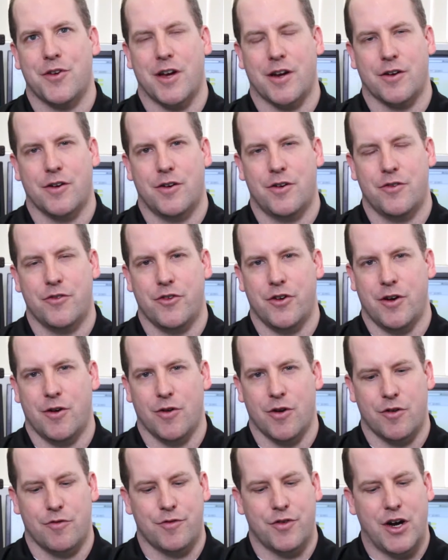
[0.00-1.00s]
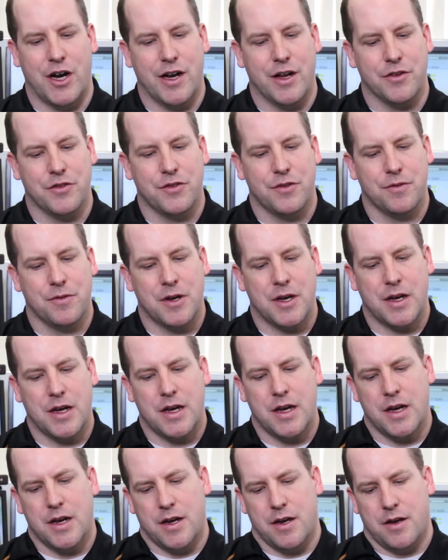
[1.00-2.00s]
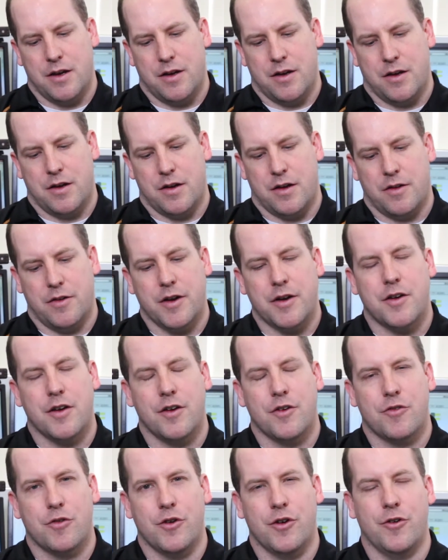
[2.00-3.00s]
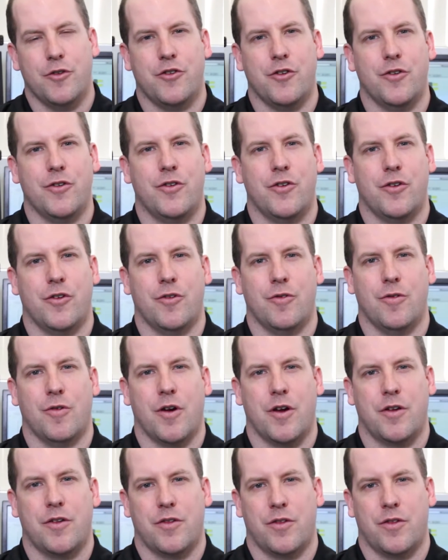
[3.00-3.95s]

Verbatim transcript: Technology here at FIDUS. I'd like to introduce you to